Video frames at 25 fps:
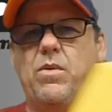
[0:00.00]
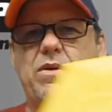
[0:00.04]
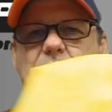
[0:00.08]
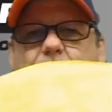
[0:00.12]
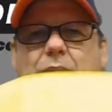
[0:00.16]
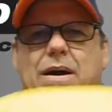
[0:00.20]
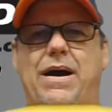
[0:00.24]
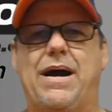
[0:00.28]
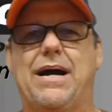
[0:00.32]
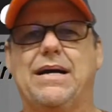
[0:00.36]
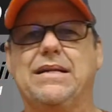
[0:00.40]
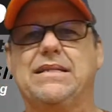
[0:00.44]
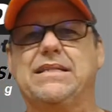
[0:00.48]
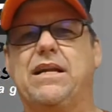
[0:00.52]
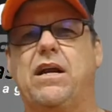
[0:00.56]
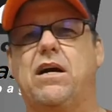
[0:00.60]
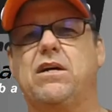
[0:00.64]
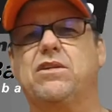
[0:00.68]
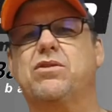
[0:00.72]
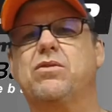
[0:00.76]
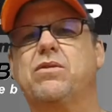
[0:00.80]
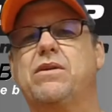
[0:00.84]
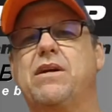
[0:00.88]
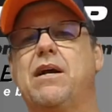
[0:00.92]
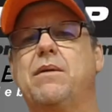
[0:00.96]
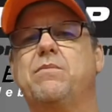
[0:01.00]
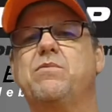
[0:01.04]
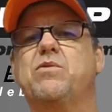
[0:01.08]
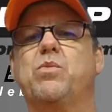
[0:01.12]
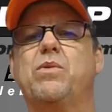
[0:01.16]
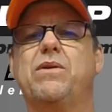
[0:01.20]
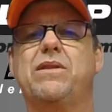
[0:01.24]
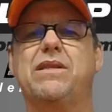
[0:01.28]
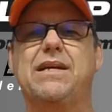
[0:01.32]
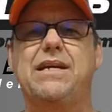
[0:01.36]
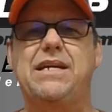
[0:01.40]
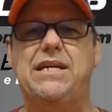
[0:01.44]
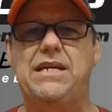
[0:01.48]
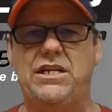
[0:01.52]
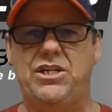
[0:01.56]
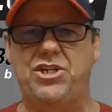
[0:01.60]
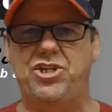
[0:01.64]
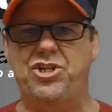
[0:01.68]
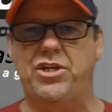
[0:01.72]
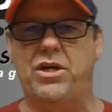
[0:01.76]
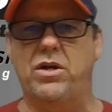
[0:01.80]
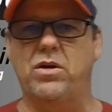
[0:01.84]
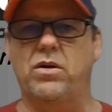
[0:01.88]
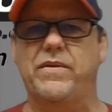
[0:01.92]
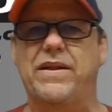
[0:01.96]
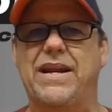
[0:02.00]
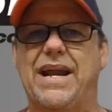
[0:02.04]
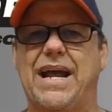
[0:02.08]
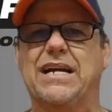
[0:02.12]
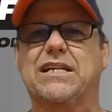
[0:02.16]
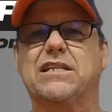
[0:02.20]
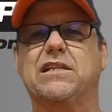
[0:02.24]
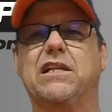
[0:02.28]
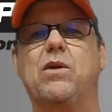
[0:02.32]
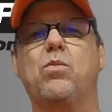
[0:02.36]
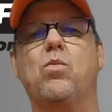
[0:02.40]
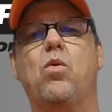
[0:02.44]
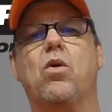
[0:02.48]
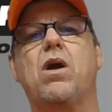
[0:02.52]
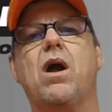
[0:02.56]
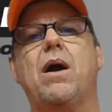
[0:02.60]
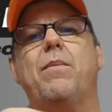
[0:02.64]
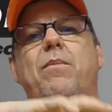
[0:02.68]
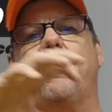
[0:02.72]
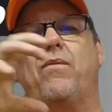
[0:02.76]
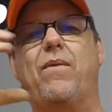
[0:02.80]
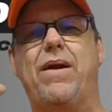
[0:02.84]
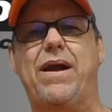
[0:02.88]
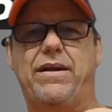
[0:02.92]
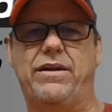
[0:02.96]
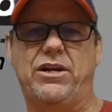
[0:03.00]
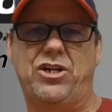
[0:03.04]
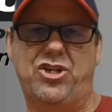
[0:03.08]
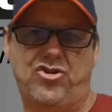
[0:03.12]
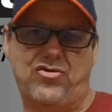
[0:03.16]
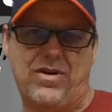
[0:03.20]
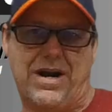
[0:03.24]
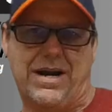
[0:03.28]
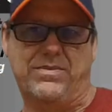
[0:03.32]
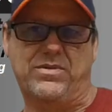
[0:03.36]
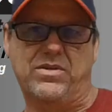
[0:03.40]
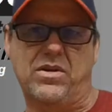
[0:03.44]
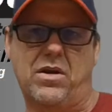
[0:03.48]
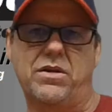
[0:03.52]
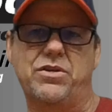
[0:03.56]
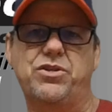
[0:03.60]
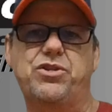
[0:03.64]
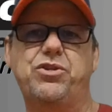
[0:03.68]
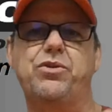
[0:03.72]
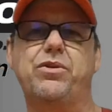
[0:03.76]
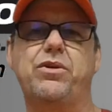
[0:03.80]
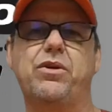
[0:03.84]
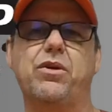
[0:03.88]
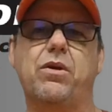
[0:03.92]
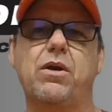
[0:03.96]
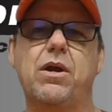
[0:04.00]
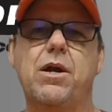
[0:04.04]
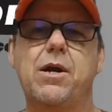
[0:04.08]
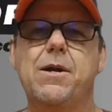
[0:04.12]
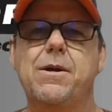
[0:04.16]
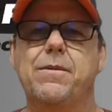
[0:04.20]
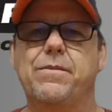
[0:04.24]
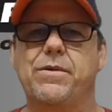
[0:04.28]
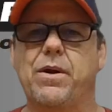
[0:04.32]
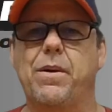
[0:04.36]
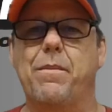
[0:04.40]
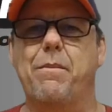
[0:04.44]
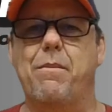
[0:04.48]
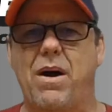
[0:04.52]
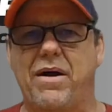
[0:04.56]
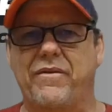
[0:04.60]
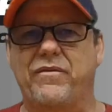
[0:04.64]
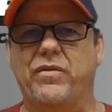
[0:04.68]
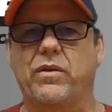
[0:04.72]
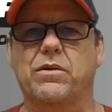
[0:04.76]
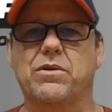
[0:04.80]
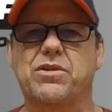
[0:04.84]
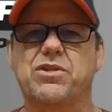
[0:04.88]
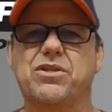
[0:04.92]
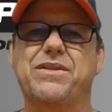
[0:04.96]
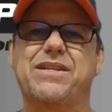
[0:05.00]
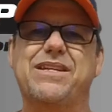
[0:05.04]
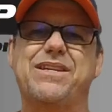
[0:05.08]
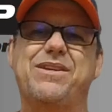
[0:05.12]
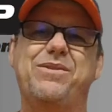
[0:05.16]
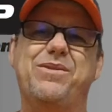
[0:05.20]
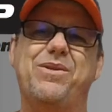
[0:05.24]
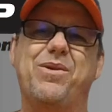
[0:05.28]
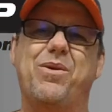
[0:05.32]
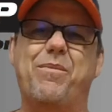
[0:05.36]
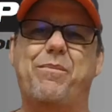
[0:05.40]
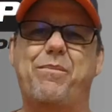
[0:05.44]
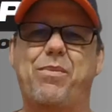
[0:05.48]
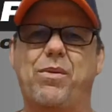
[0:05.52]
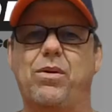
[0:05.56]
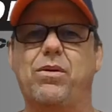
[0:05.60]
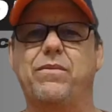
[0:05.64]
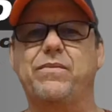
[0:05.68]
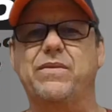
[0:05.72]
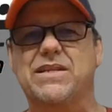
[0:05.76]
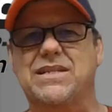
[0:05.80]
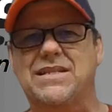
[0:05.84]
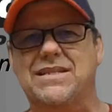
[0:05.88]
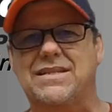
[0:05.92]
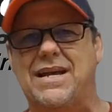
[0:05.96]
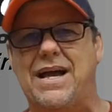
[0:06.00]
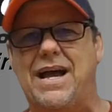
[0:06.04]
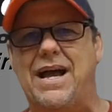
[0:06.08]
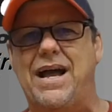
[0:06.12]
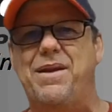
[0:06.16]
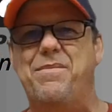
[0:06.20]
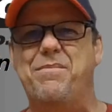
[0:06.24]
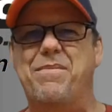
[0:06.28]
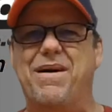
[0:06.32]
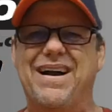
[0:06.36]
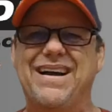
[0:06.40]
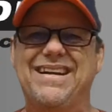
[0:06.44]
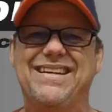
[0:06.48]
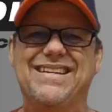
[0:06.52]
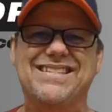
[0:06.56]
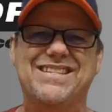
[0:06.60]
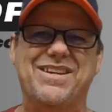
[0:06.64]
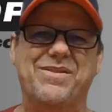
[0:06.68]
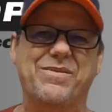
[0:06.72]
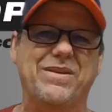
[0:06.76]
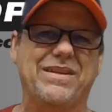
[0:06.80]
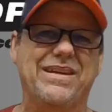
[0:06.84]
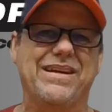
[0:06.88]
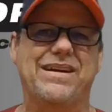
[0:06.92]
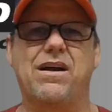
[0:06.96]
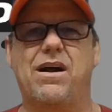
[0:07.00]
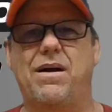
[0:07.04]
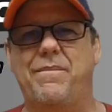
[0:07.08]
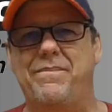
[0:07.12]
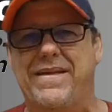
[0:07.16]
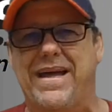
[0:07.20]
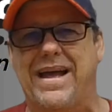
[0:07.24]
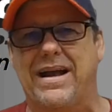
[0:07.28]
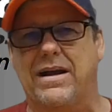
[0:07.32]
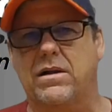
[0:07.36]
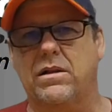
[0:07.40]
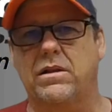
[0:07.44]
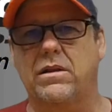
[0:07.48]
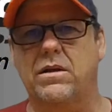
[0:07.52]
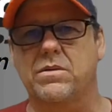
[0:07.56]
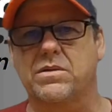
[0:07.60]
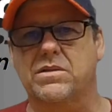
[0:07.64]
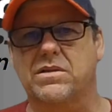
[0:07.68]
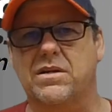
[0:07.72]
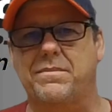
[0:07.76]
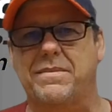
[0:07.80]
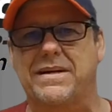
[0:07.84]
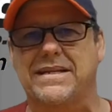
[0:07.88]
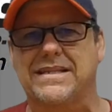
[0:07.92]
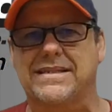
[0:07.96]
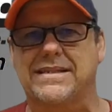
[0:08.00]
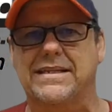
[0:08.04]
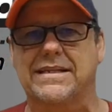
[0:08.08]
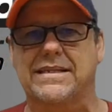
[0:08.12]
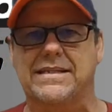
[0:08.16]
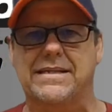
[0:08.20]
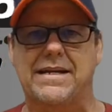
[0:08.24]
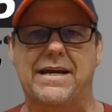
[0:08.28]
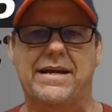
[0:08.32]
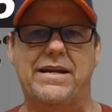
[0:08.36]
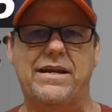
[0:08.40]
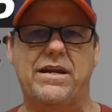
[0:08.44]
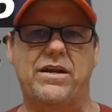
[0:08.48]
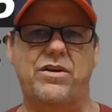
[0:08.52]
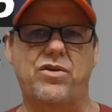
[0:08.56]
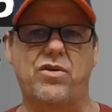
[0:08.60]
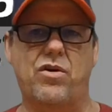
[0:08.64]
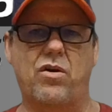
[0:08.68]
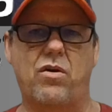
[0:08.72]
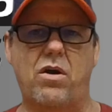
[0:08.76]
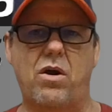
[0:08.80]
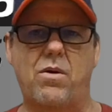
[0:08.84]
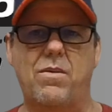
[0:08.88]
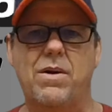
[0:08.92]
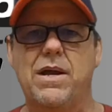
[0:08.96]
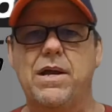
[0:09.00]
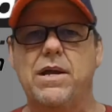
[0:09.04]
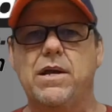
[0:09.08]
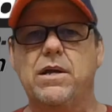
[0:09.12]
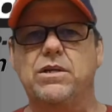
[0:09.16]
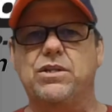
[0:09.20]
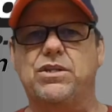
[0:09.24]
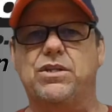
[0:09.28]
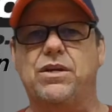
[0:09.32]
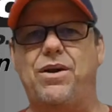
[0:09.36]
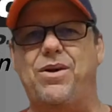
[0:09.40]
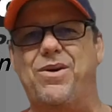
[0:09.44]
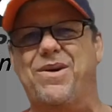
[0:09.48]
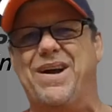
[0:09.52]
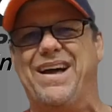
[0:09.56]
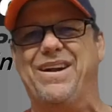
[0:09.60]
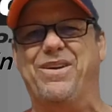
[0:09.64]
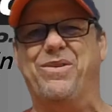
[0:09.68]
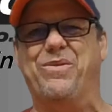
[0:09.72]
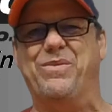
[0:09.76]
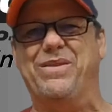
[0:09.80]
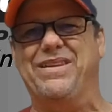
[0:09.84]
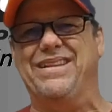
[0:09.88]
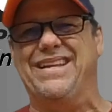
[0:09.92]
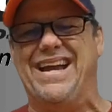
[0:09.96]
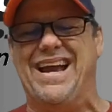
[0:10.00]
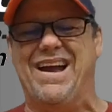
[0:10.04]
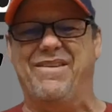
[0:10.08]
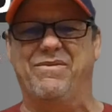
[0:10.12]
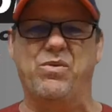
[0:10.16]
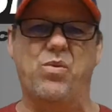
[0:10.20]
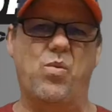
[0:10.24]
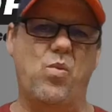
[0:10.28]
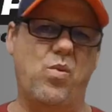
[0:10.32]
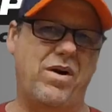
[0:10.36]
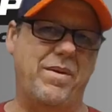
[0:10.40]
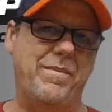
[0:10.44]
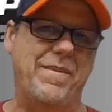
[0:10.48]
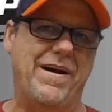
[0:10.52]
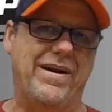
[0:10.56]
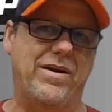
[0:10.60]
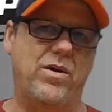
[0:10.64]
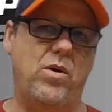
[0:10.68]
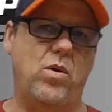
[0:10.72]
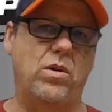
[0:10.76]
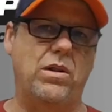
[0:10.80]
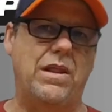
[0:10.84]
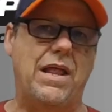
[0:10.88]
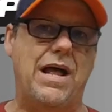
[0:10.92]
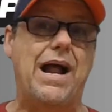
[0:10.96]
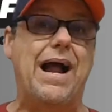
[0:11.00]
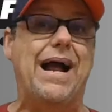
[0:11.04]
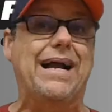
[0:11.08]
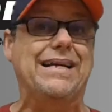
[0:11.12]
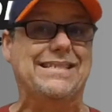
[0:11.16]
with pods. It also comes with a heat shield that actually will come around. It straps onto your muffler so that you don't burn the side. Mine doesn't really come that close on my 690 Enduro, so I don't really have to worry about it a whole lot.